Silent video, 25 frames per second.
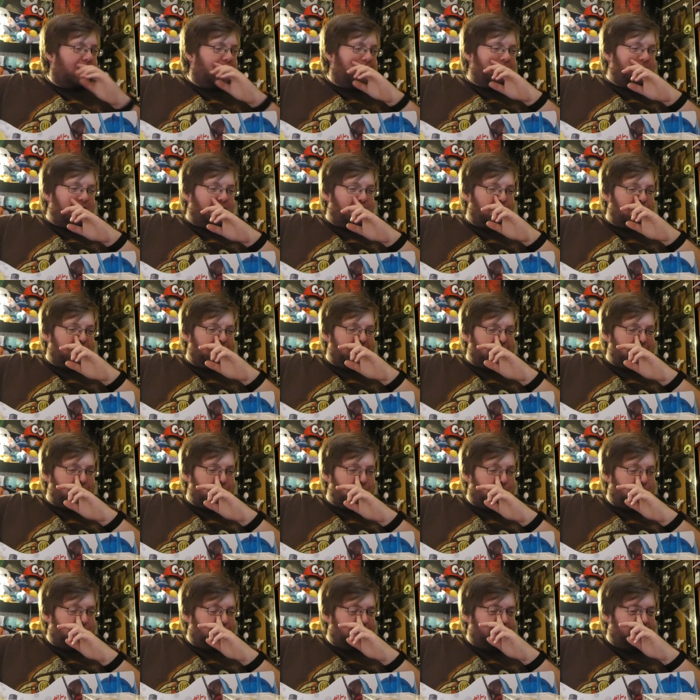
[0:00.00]
from like
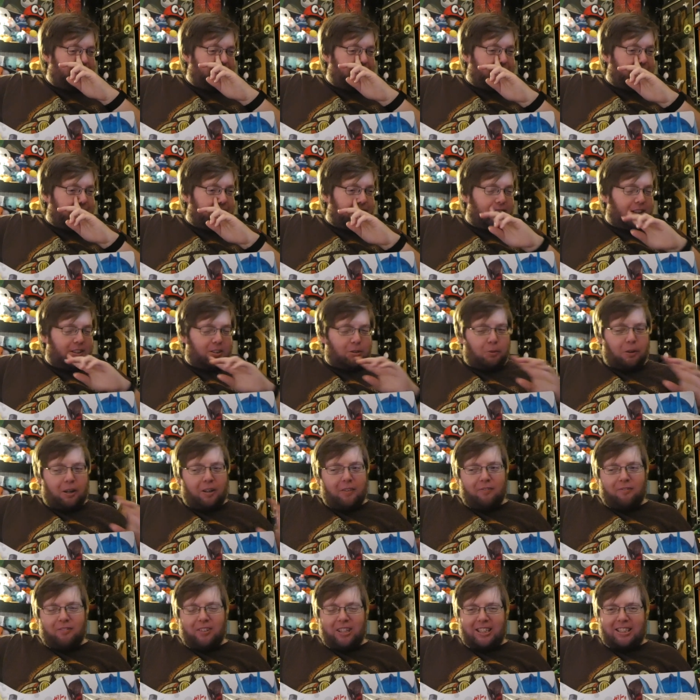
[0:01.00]
completing the
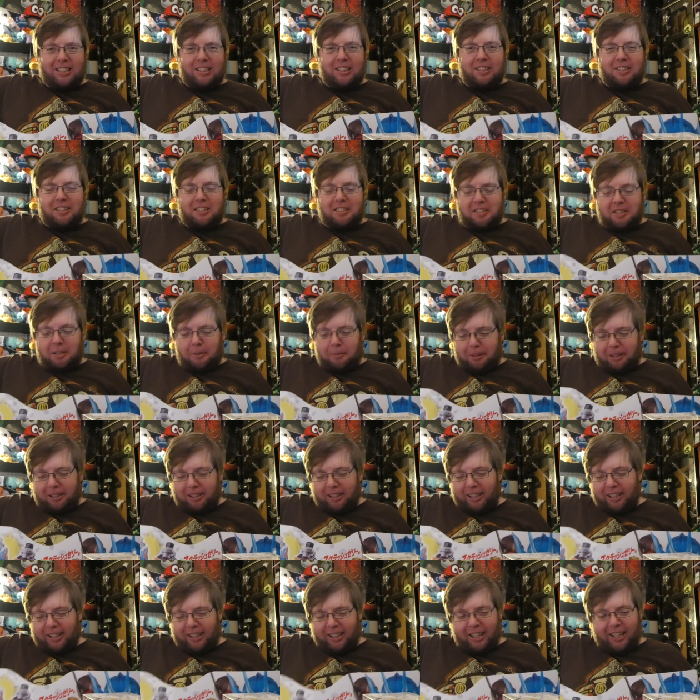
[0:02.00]
quadfecta or something
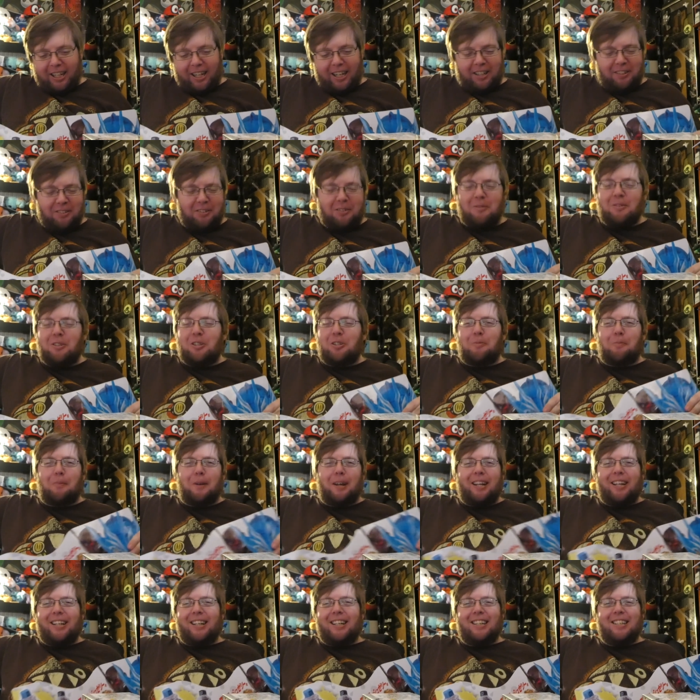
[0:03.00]
like that. I don't know what
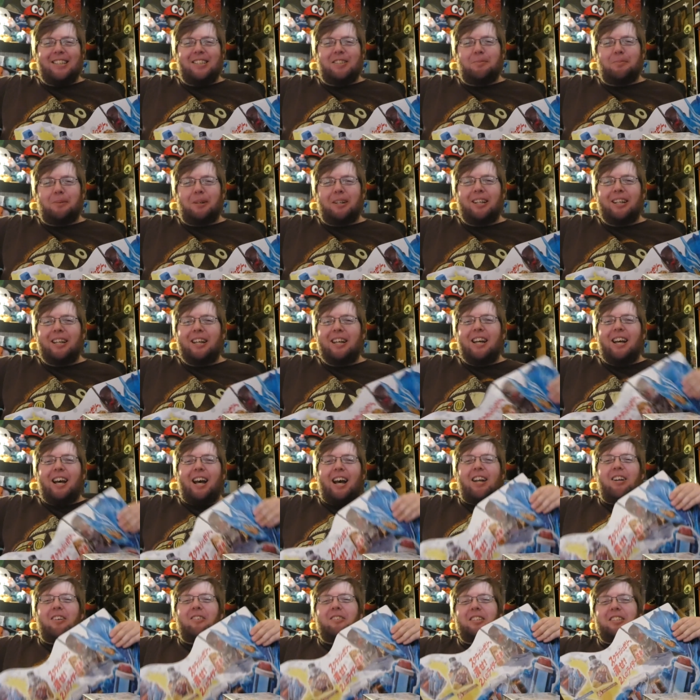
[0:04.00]
Japan has, but
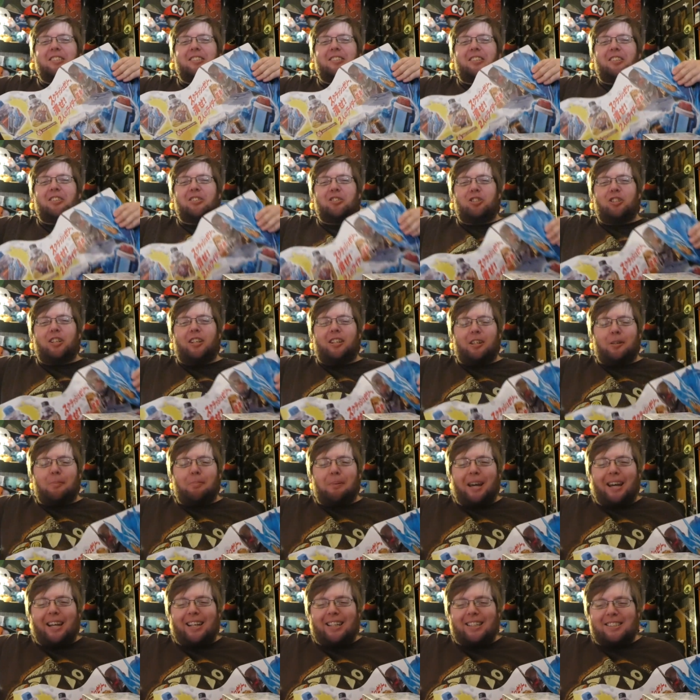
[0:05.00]
I know these little jelly
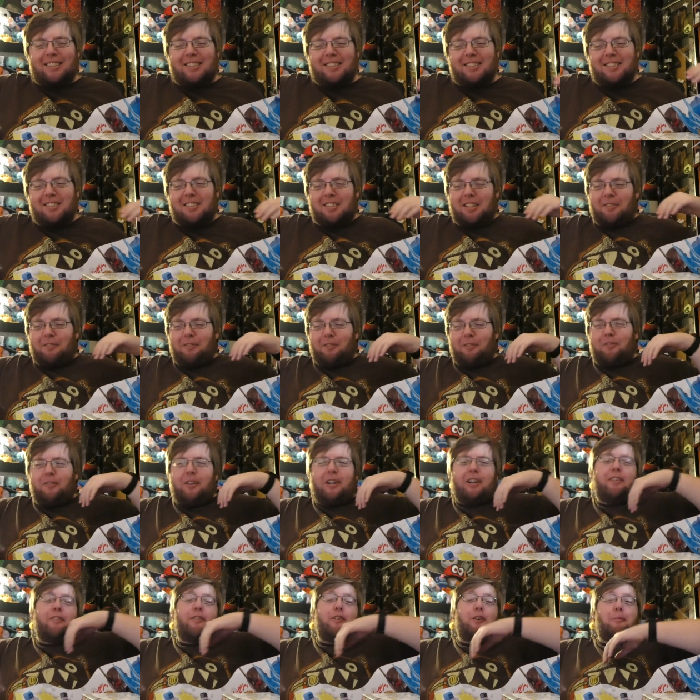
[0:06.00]
packets and stuff are
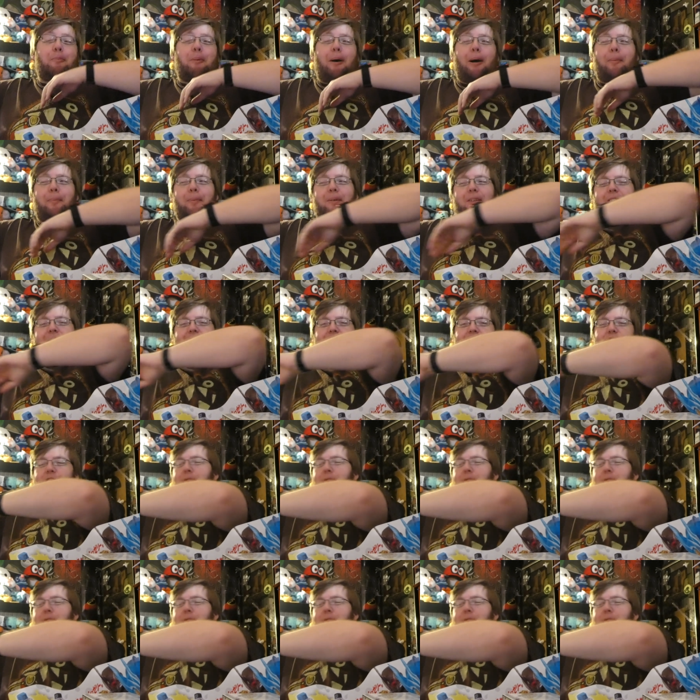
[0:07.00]
very very popular in